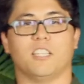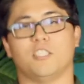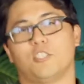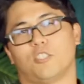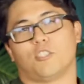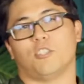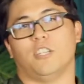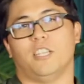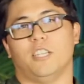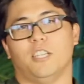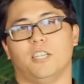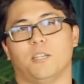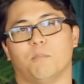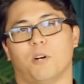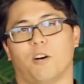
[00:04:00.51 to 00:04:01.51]
ice
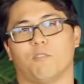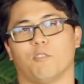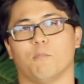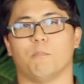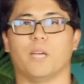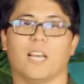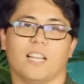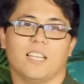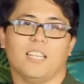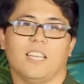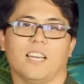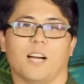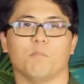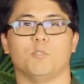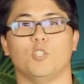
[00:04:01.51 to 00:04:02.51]
cream off her
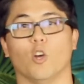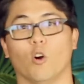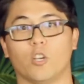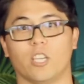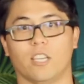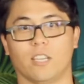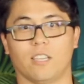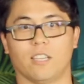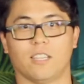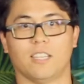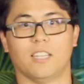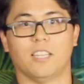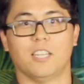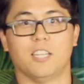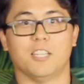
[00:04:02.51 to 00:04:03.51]
belly. I'm joking.
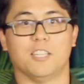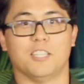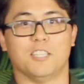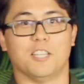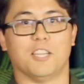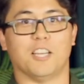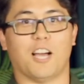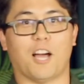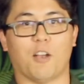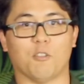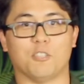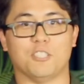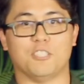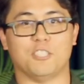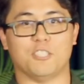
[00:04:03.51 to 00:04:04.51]
I
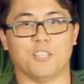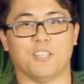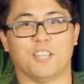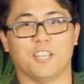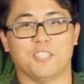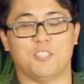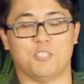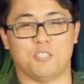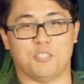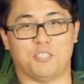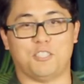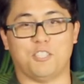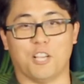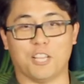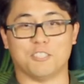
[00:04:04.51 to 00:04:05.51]
don't think
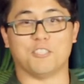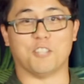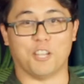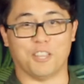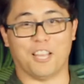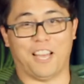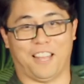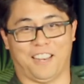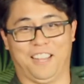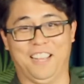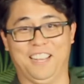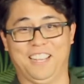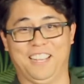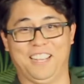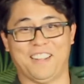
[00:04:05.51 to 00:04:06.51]
she hasn't done that.
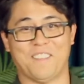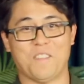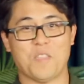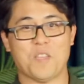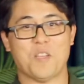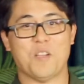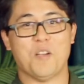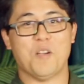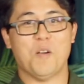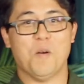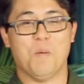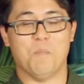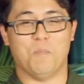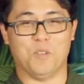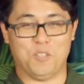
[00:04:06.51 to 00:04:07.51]

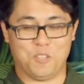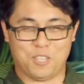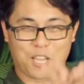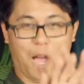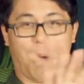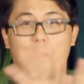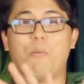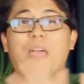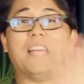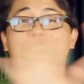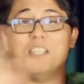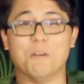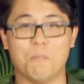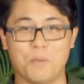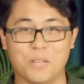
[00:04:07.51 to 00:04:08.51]
But I'm painting a